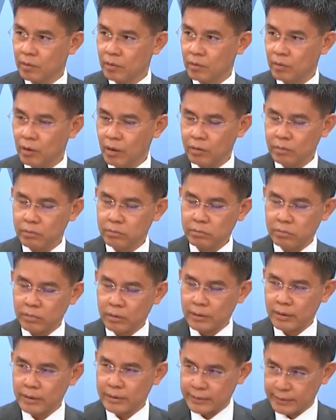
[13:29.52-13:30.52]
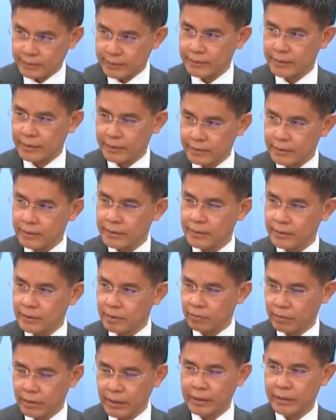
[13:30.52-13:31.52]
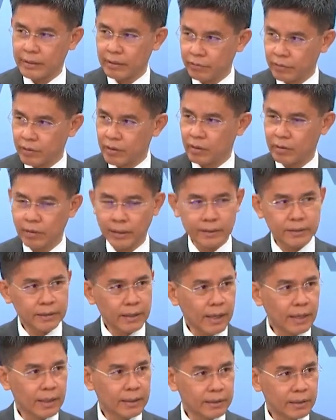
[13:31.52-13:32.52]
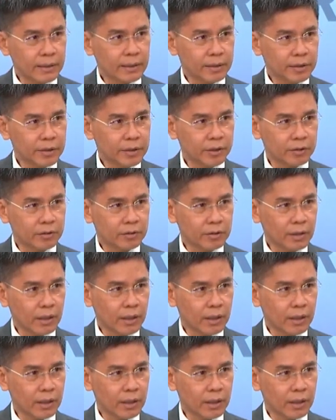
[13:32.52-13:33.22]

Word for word: Well, this is, this is a very difficult and challenging mm -hmm. issue.